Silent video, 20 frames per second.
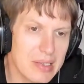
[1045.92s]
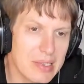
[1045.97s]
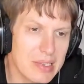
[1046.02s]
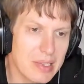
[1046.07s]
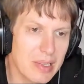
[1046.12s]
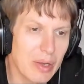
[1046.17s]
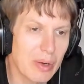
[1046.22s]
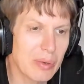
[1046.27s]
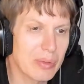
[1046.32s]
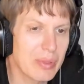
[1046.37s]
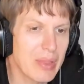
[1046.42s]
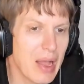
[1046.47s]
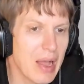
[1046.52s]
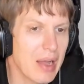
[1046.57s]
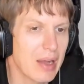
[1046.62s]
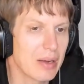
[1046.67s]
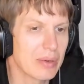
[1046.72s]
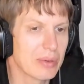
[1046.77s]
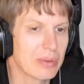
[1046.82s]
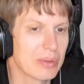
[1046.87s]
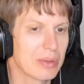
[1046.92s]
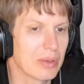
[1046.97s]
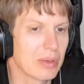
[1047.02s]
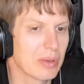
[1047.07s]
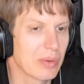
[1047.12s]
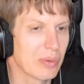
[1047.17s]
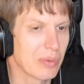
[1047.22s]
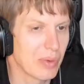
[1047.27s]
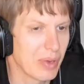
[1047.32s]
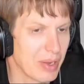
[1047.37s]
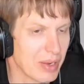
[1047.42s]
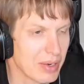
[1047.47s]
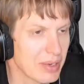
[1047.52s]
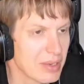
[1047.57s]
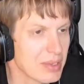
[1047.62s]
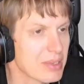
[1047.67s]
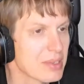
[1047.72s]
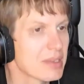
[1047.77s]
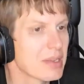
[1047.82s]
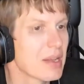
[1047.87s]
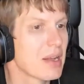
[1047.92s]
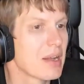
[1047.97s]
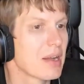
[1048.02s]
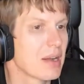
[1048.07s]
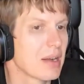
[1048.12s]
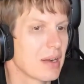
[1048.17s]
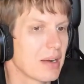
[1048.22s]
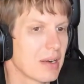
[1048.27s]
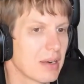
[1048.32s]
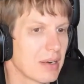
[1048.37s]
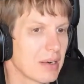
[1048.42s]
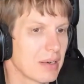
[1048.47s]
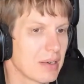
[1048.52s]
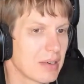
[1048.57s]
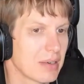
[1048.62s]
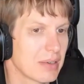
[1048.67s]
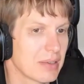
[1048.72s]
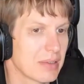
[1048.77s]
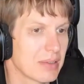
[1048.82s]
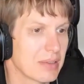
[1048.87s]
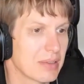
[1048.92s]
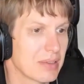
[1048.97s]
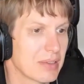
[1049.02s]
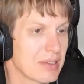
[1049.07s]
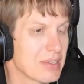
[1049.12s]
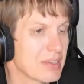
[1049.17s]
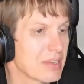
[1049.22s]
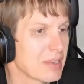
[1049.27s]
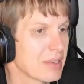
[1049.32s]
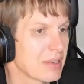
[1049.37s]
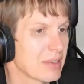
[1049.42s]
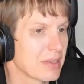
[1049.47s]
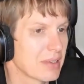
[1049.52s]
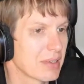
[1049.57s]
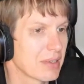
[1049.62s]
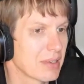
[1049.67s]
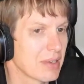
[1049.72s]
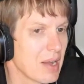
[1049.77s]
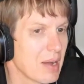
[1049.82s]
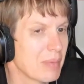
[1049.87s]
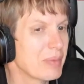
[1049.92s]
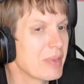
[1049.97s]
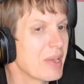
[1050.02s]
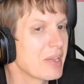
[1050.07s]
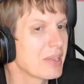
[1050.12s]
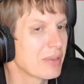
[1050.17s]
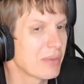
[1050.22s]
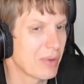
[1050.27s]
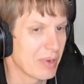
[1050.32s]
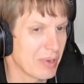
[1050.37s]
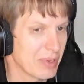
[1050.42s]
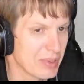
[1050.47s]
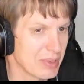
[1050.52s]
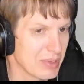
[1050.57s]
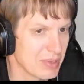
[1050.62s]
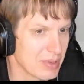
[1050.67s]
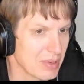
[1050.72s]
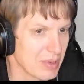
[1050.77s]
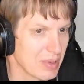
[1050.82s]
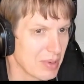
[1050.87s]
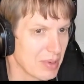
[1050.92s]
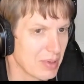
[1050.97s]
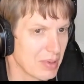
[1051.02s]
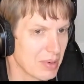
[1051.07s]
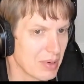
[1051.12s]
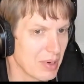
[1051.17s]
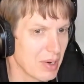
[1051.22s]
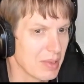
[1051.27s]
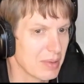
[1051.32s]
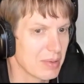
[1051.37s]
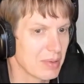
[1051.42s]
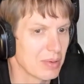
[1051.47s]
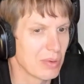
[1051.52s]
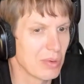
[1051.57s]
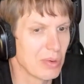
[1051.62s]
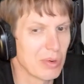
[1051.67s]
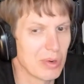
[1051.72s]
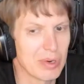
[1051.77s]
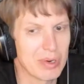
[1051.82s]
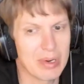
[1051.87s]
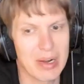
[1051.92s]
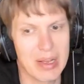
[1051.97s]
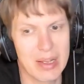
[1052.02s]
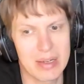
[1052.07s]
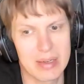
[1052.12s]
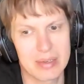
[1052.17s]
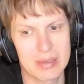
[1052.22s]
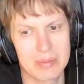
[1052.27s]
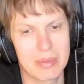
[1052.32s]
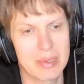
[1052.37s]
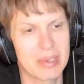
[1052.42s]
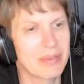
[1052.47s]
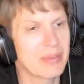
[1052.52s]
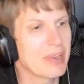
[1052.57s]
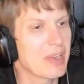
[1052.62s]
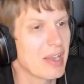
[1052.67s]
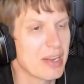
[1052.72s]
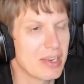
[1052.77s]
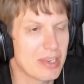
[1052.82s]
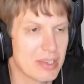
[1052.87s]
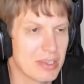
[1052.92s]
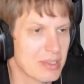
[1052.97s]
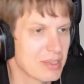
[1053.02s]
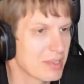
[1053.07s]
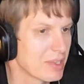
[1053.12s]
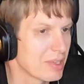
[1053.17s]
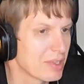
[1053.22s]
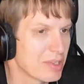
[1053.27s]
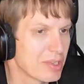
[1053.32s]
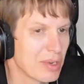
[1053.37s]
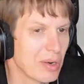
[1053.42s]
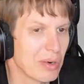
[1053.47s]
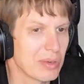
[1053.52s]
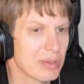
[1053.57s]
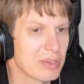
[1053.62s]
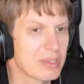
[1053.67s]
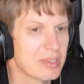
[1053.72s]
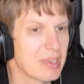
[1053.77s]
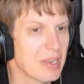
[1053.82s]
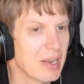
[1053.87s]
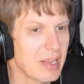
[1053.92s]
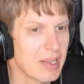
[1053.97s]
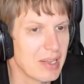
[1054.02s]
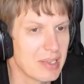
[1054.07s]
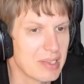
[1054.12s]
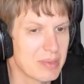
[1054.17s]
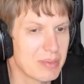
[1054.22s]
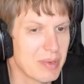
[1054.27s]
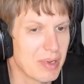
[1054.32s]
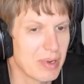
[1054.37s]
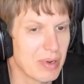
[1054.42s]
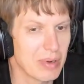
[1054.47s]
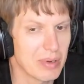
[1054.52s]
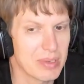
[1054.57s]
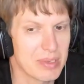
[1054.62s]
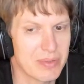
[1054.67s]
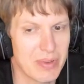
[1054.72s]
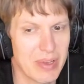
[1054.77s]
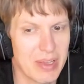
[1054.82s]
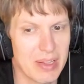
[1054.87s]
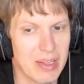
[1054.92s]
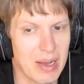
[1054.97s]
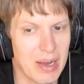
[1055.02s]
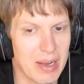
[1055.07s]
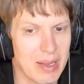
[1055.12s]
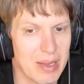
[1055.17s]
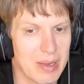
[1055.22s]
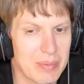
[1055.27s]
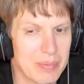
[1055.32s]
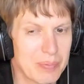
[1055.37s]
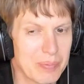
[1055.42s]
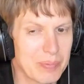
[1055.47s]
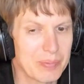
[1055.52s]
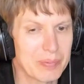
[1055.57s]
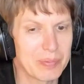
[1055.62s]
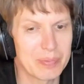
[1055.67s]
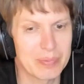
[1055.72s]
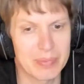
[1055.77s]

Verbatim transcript: slow down queries uh, uh, uh update queries right or uh, modifications inserts deletes because when i am